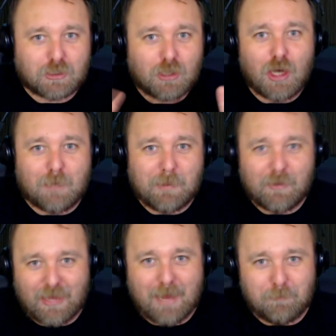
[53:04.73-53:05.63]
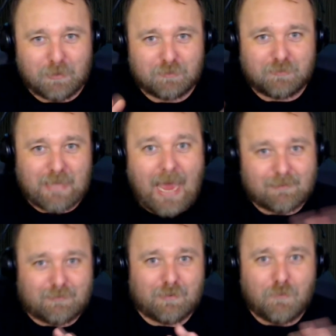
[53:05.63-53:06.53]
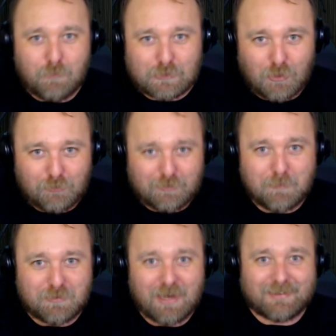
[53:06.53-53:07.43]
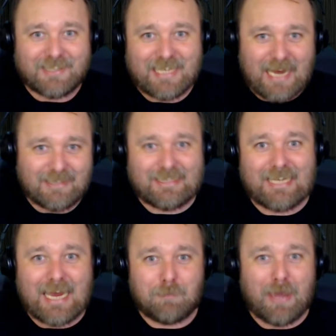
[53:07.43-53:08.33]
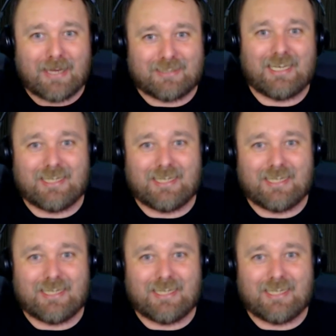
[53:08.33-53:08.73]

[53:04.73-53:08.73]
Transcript: to talk about that because that stuff was all subject to the NDA back then.